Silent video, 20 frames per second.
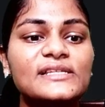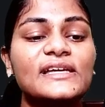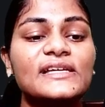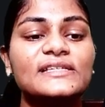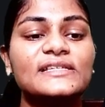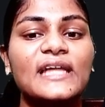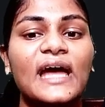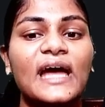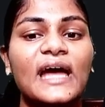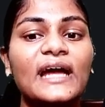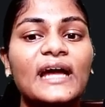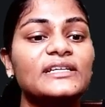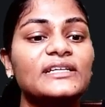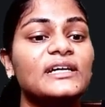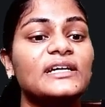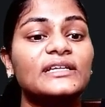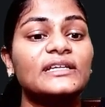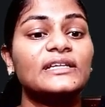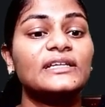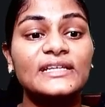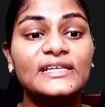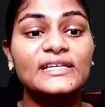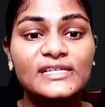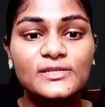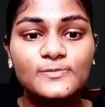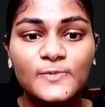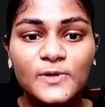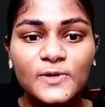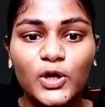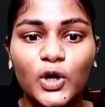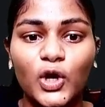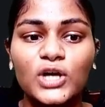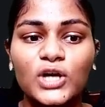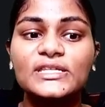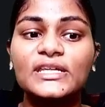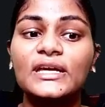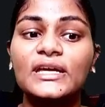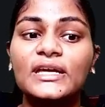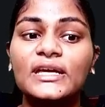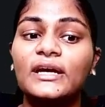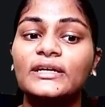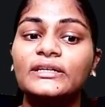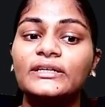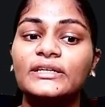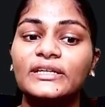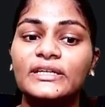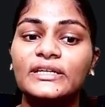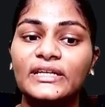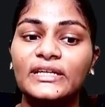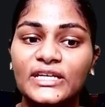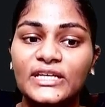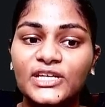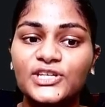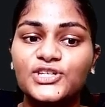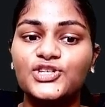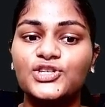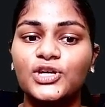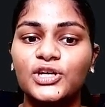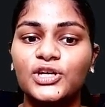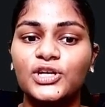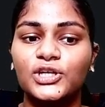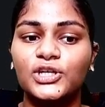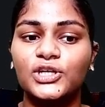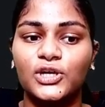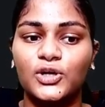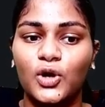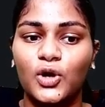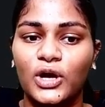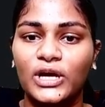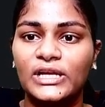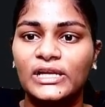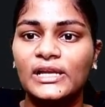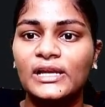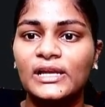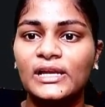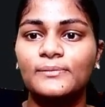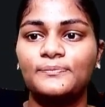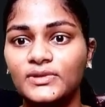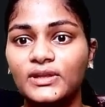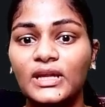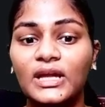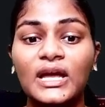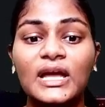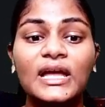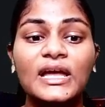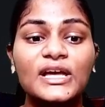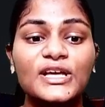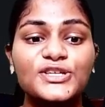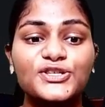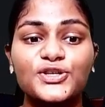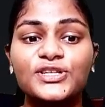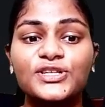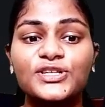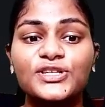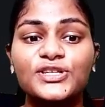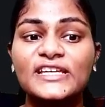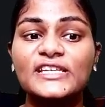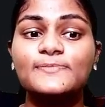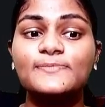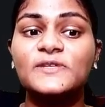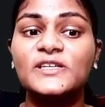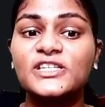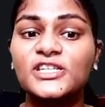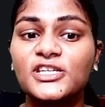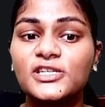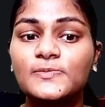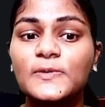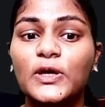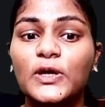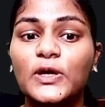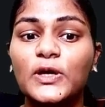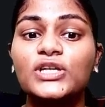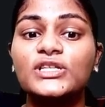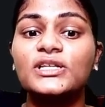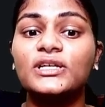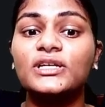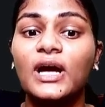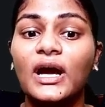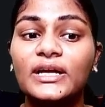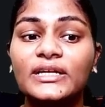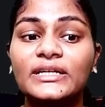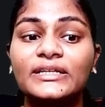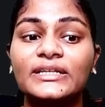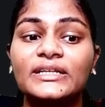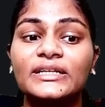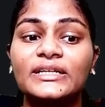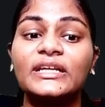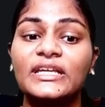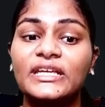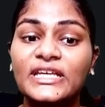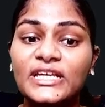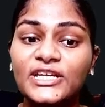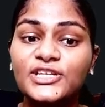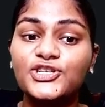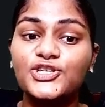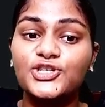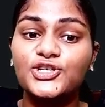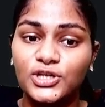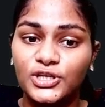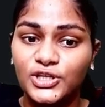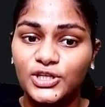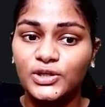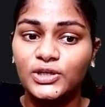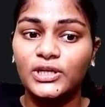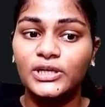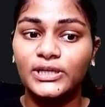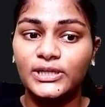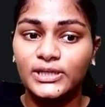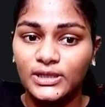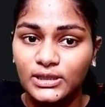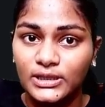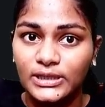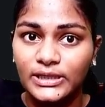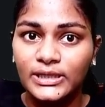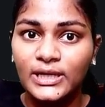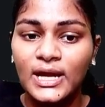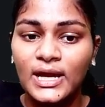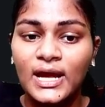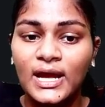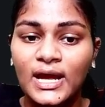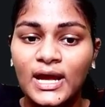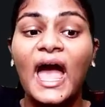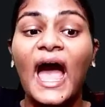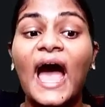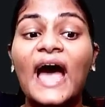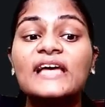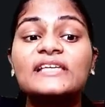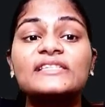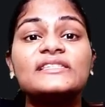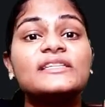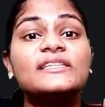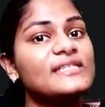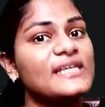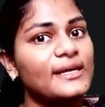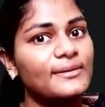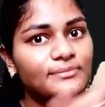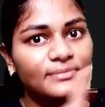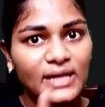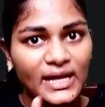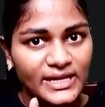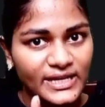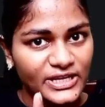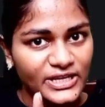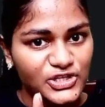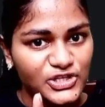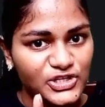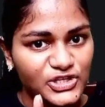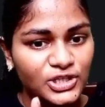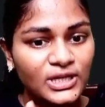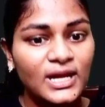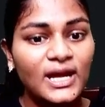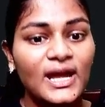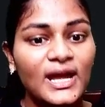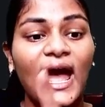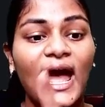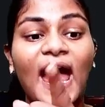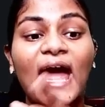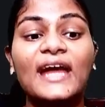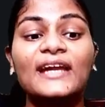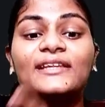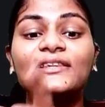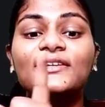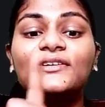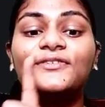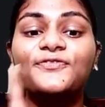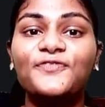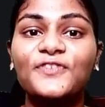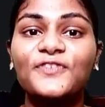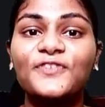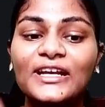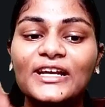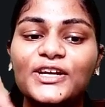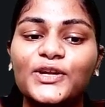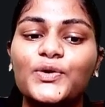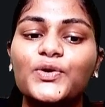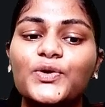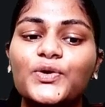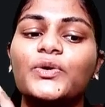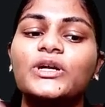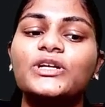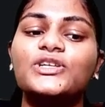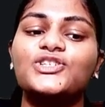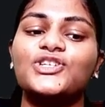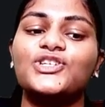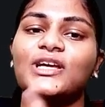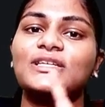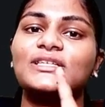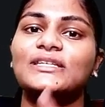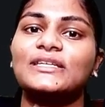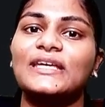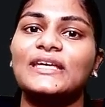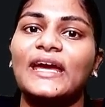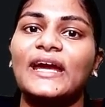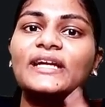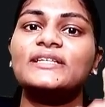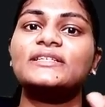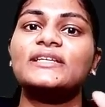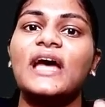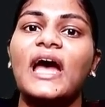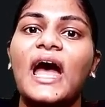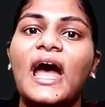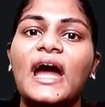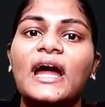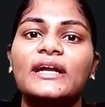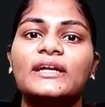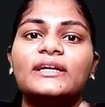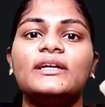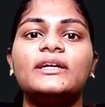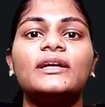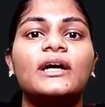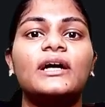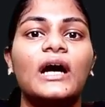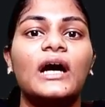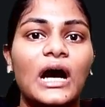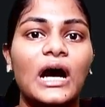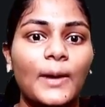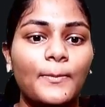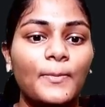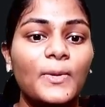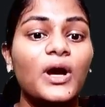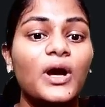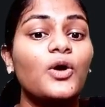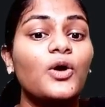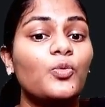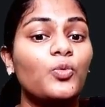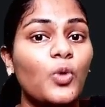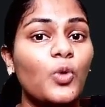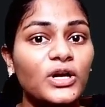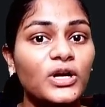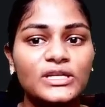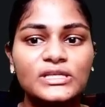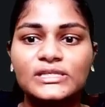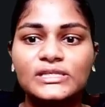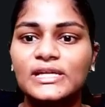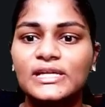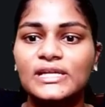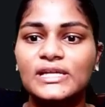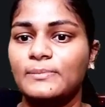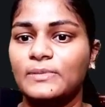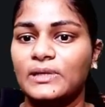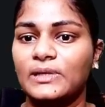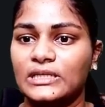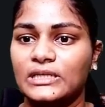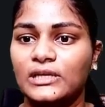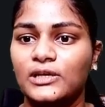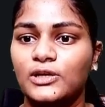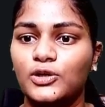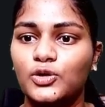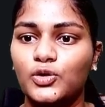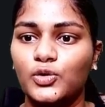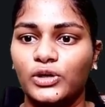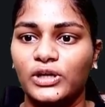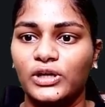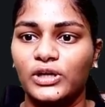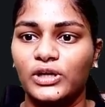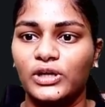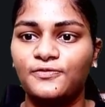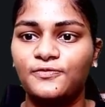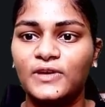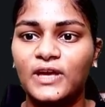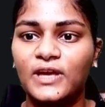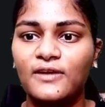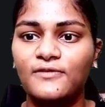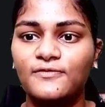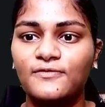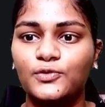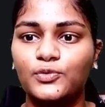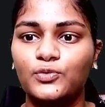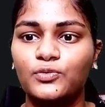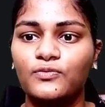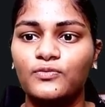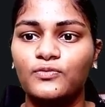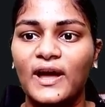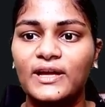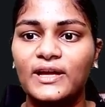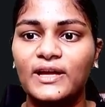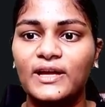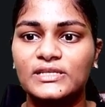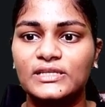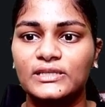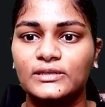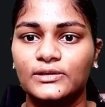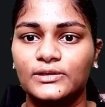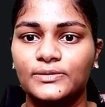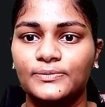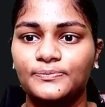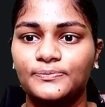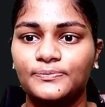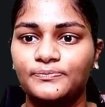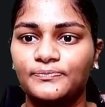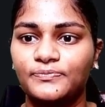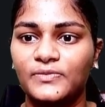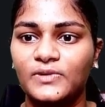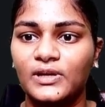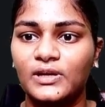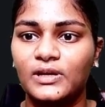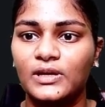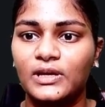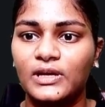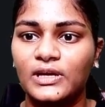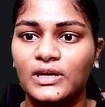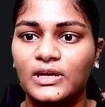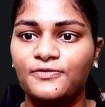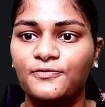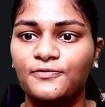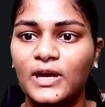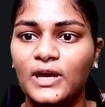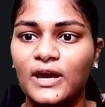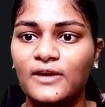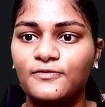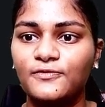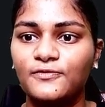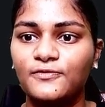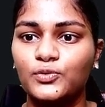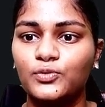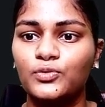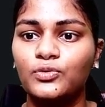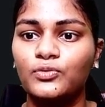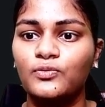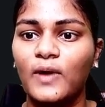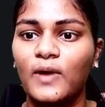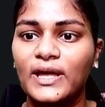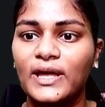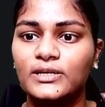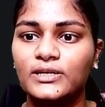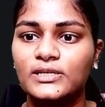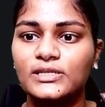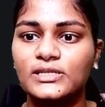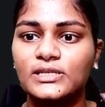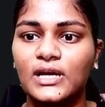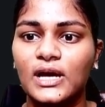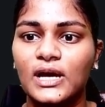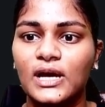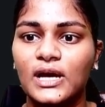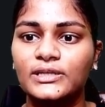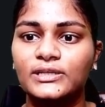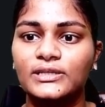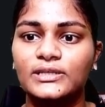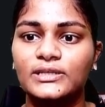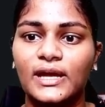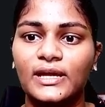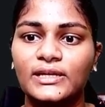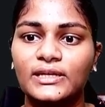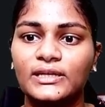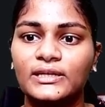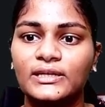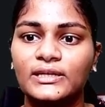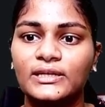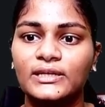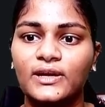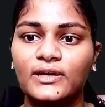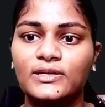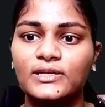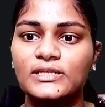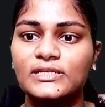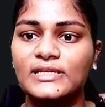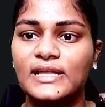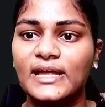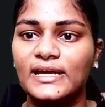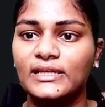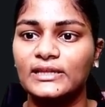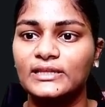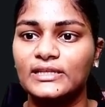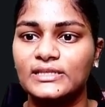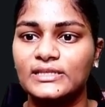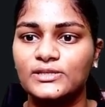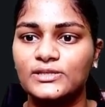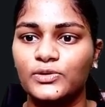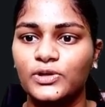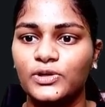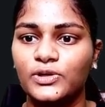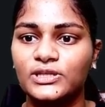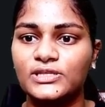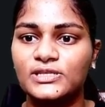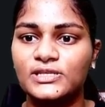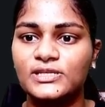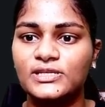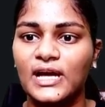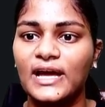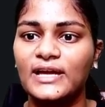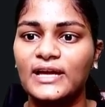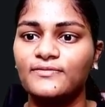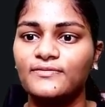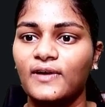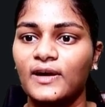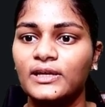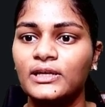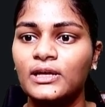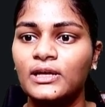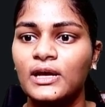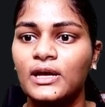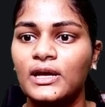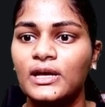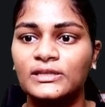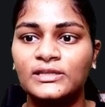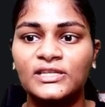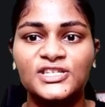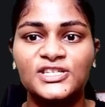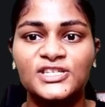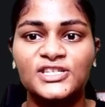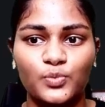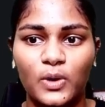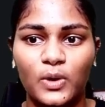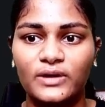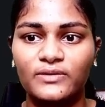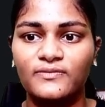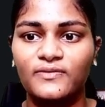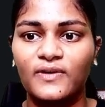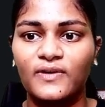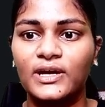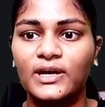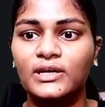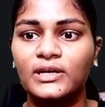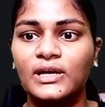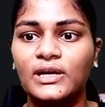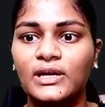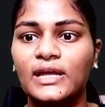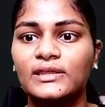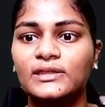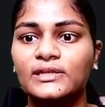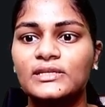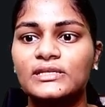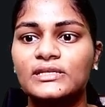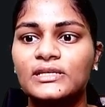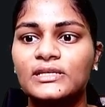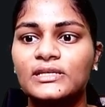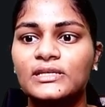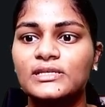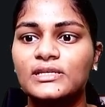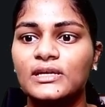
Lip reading: that this is because the current in each circular coil, so it says this is because the current in each circular turn has the same direction and the field due to it just gets added up. What does that mean? Look, if we have two wires here, if we have two wires, current carrying wires like this, okay, this is I1, this is one wire, and this is